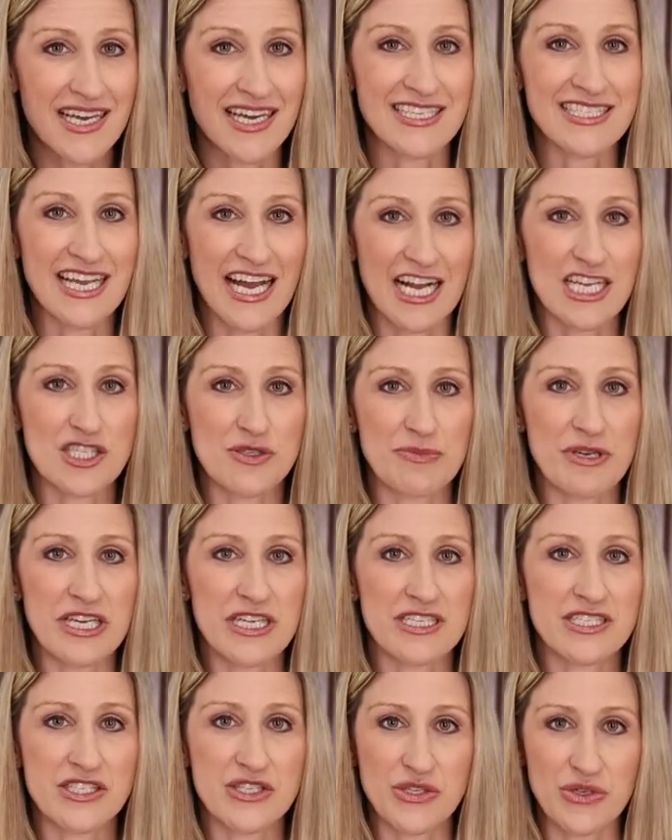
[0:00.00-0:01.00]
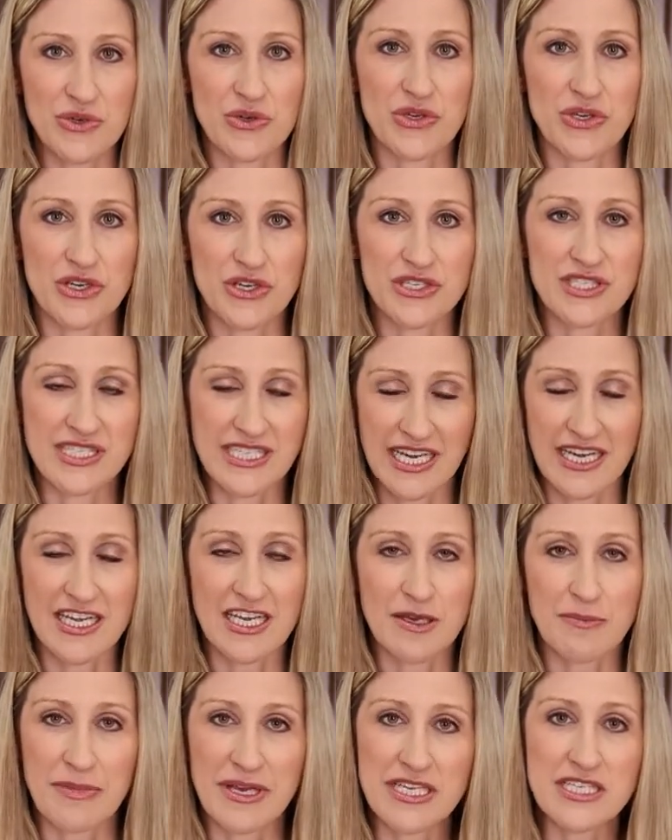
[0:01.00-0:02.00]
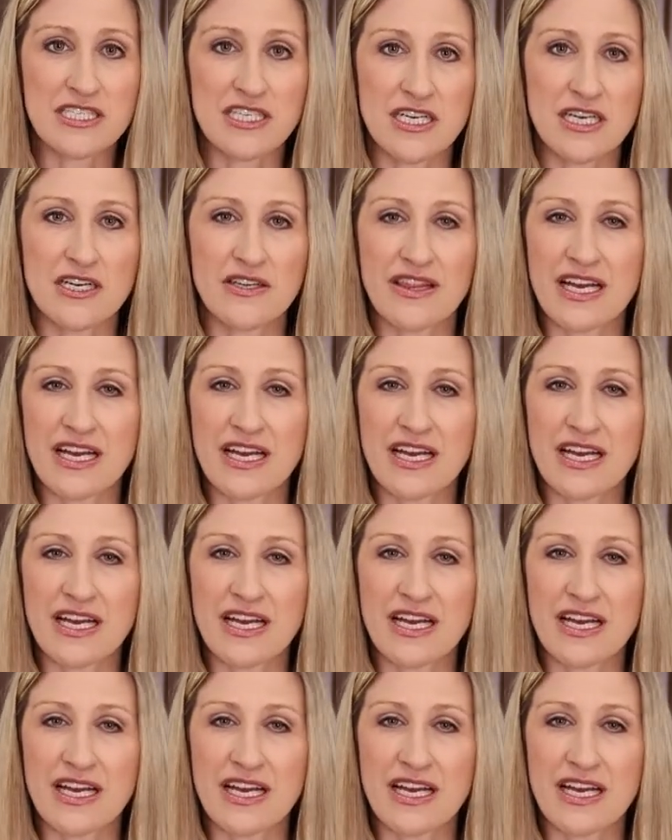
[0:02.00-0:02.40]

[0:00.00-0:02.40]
attachment to your standing mixer.